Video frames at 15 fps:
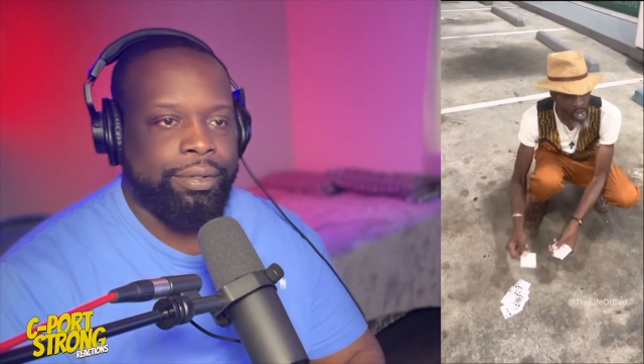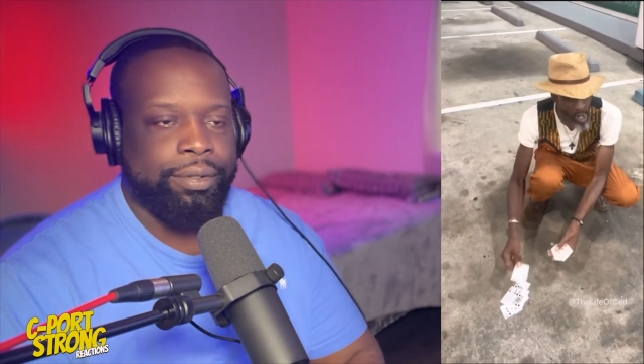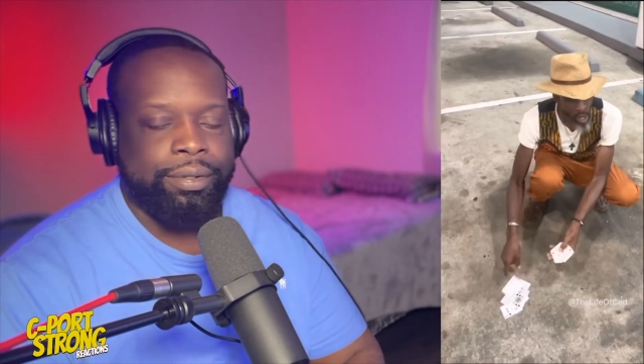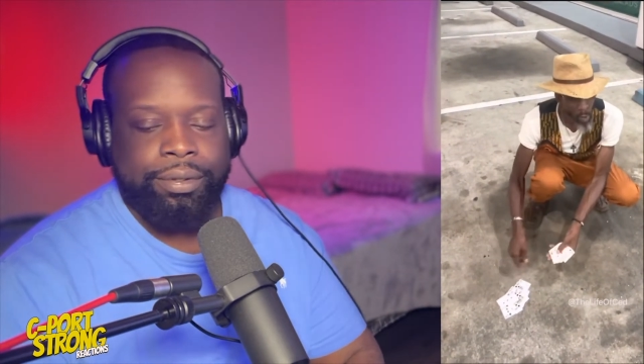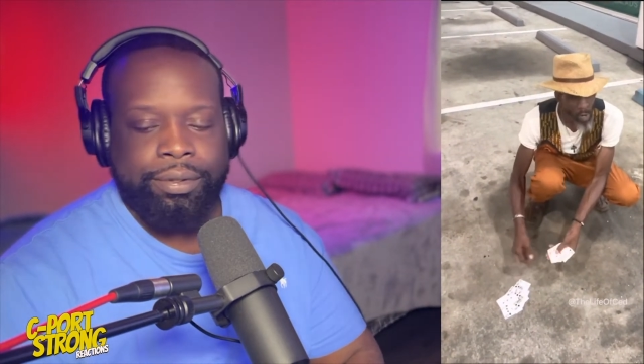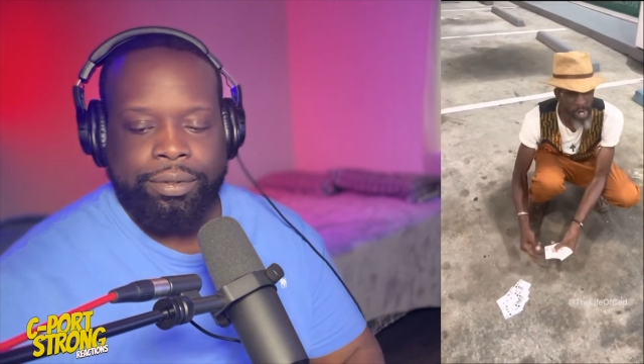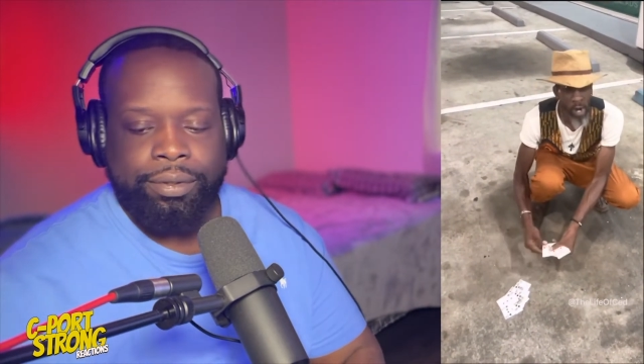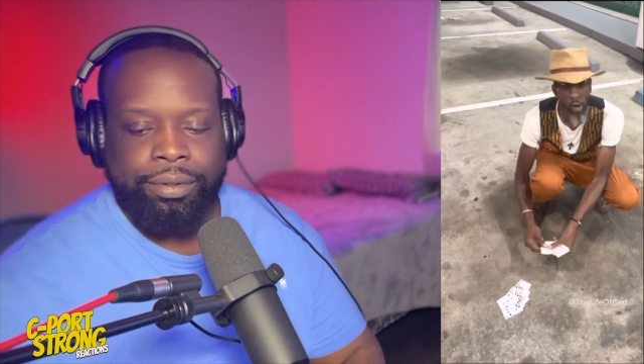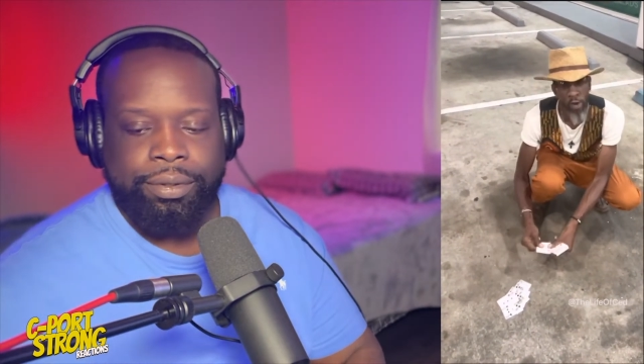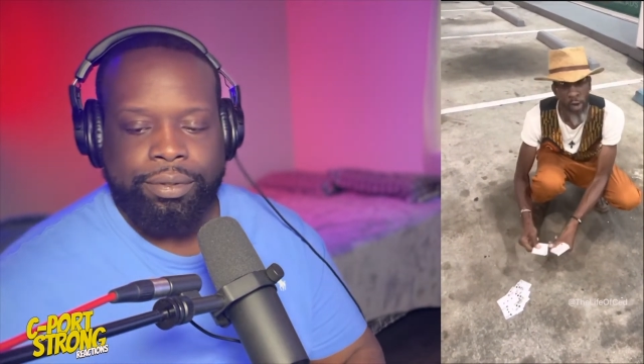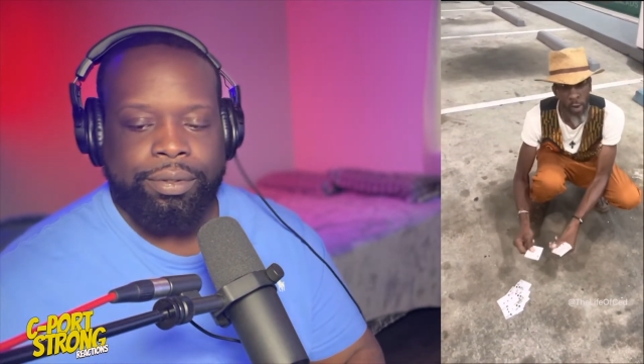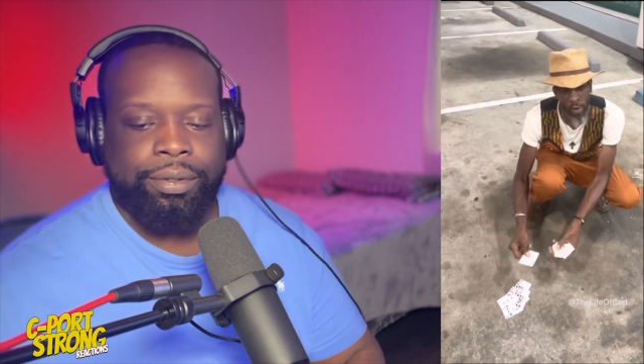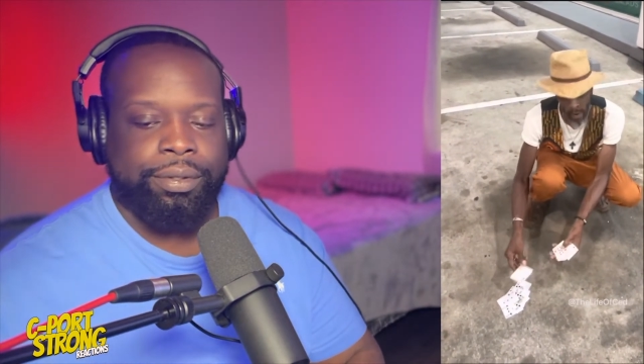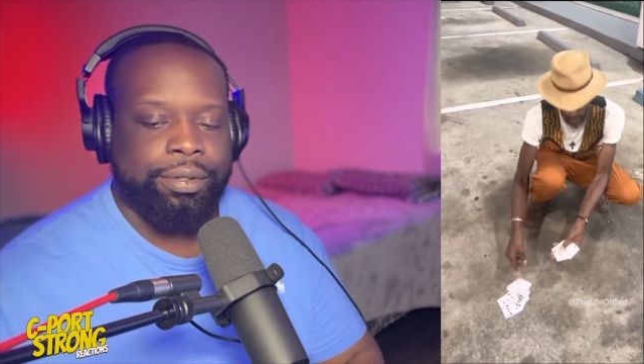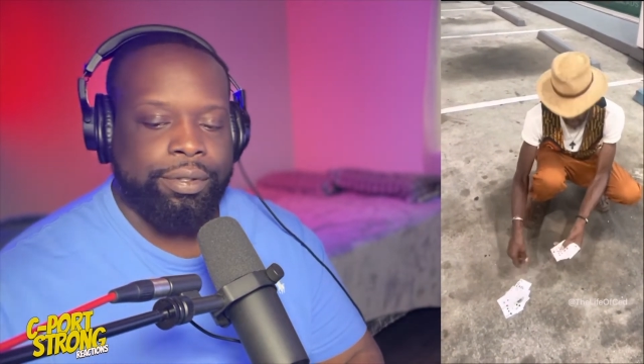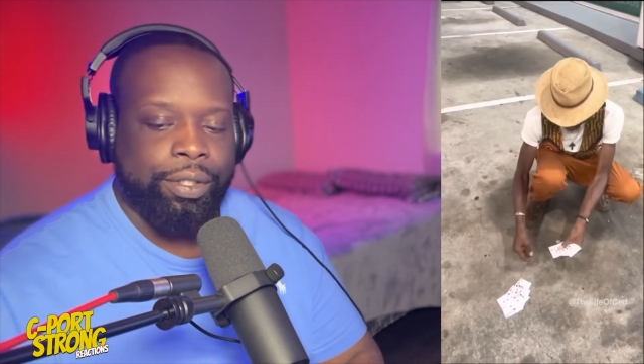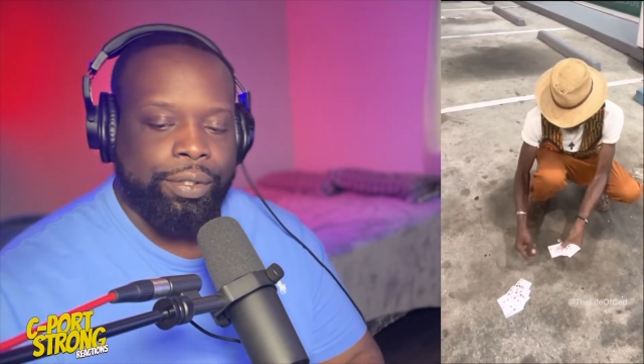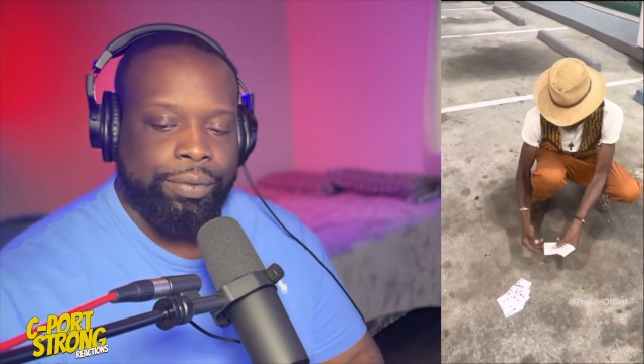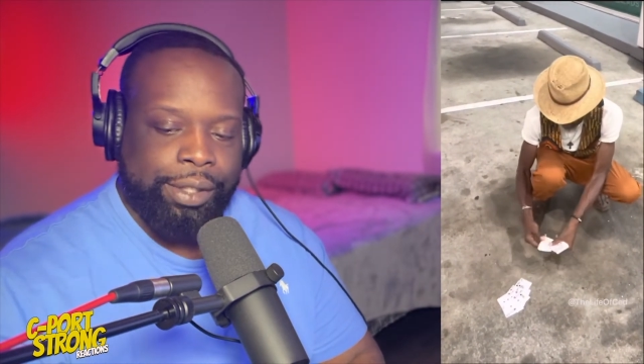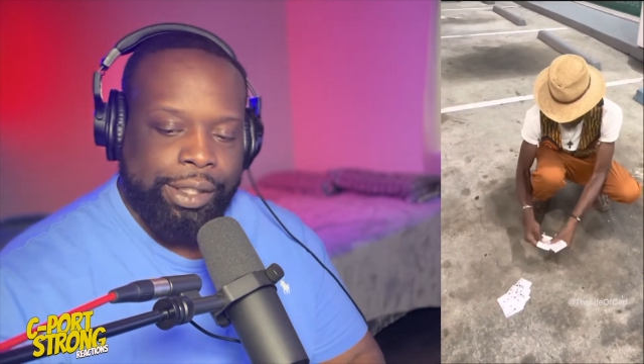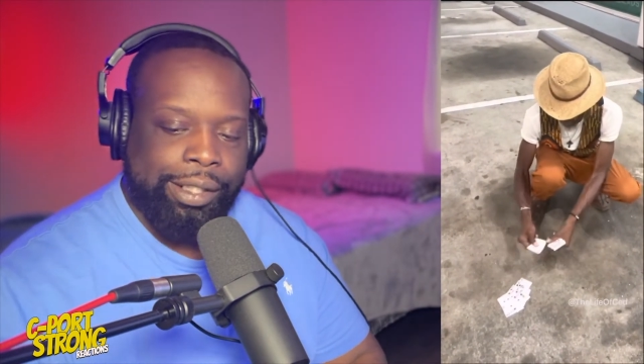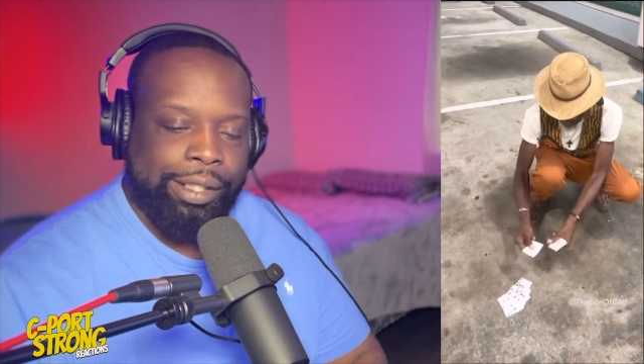we gonna know what I'm gonna
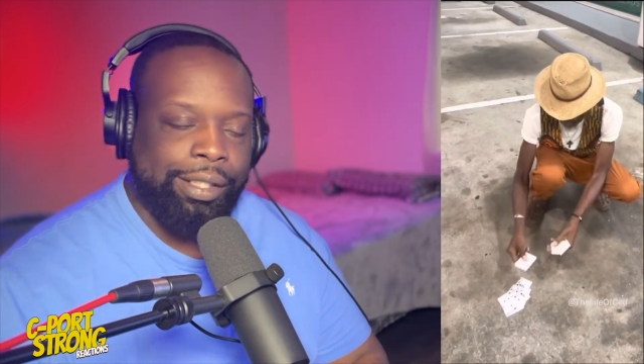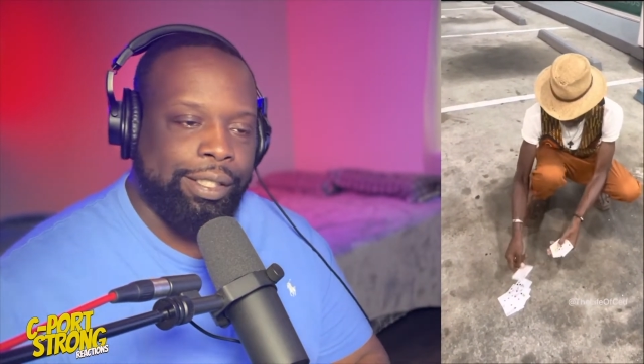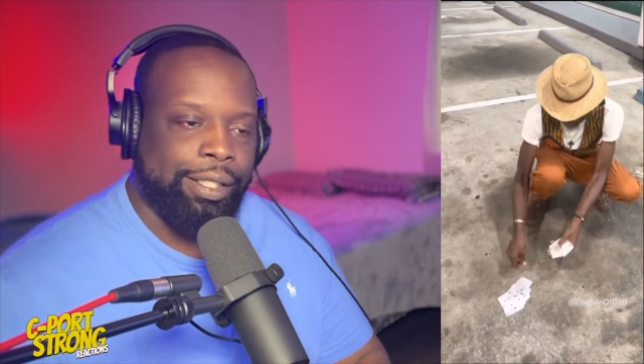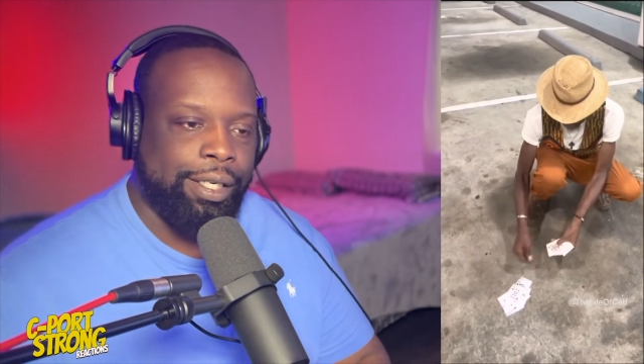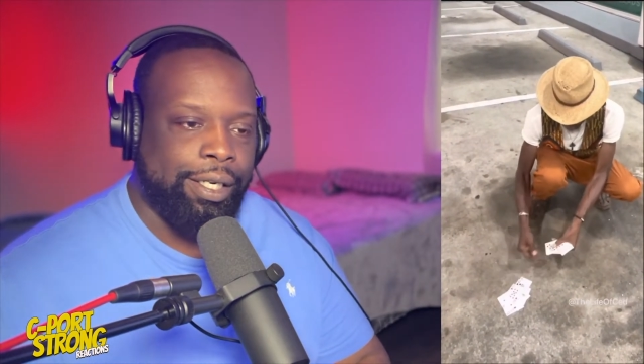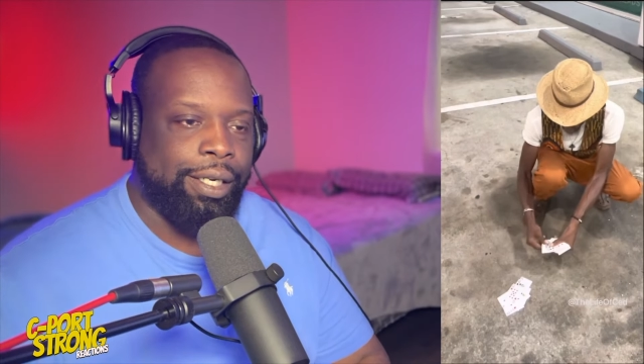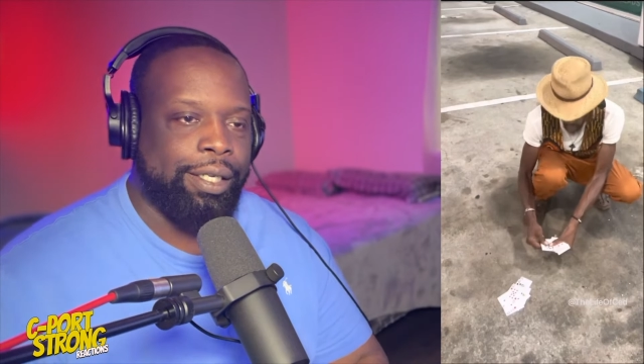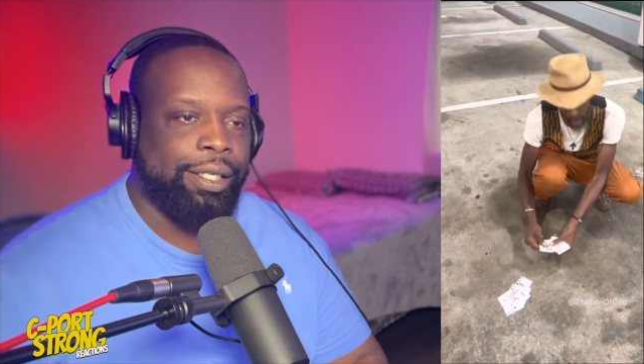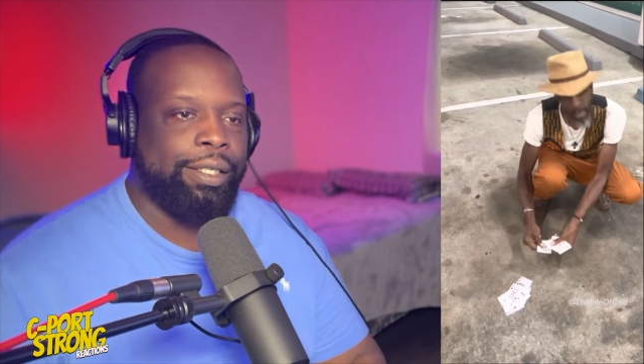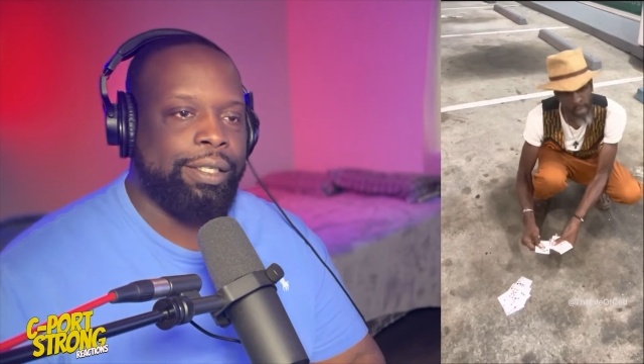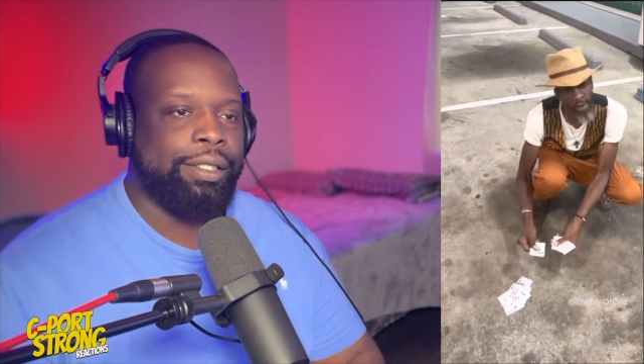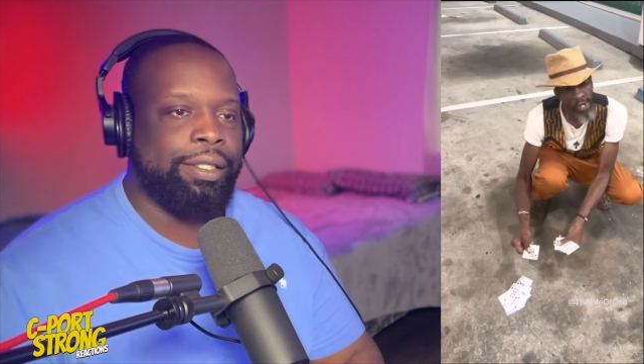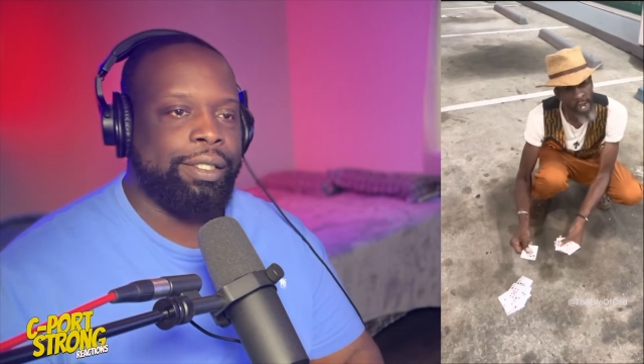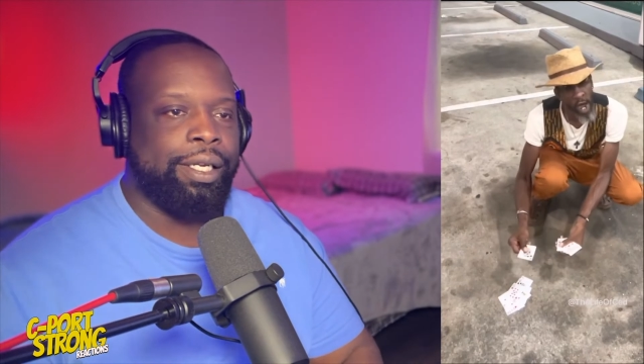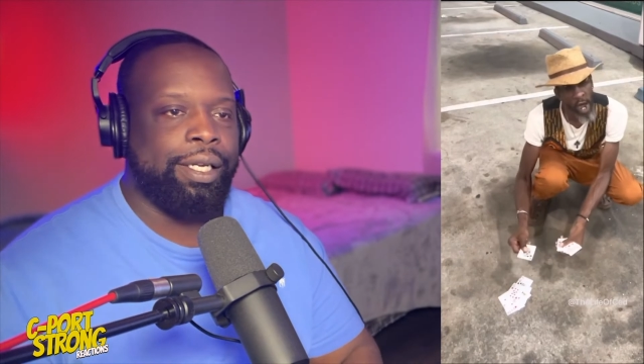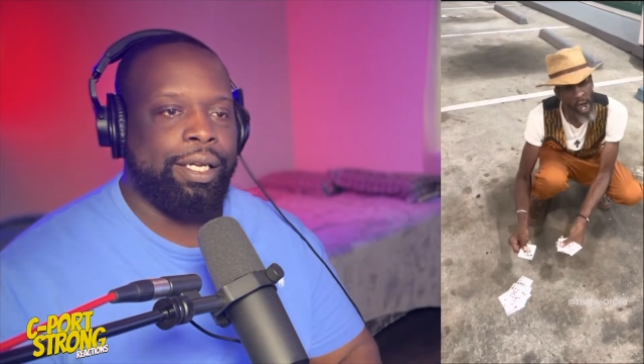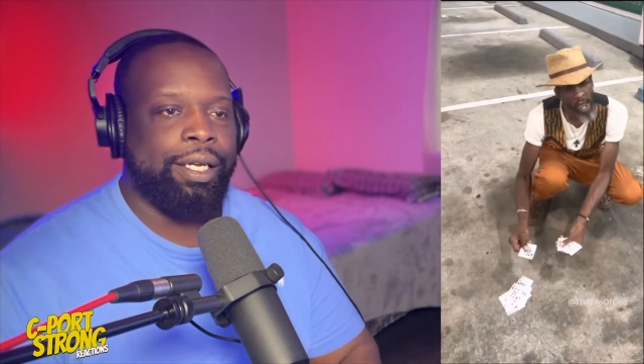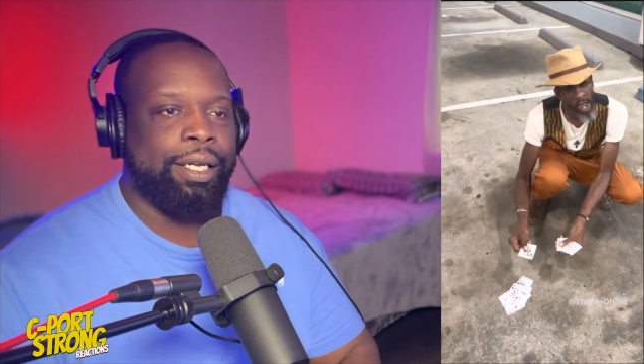do. You remember the card?